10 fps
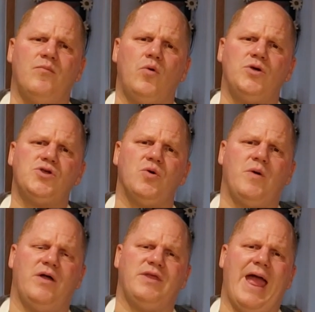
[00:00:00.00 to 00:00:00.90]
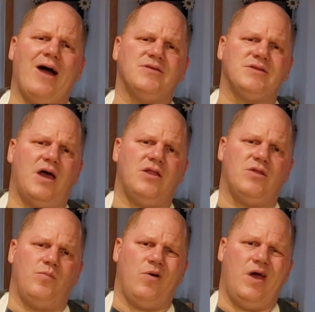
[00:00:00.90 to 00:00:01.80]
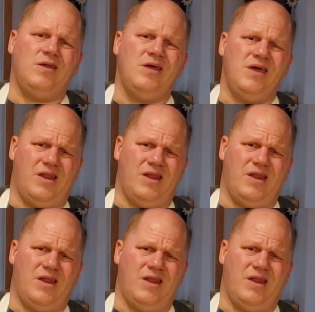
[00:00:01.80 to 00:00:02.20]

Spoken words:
moisture around the outside of the bread.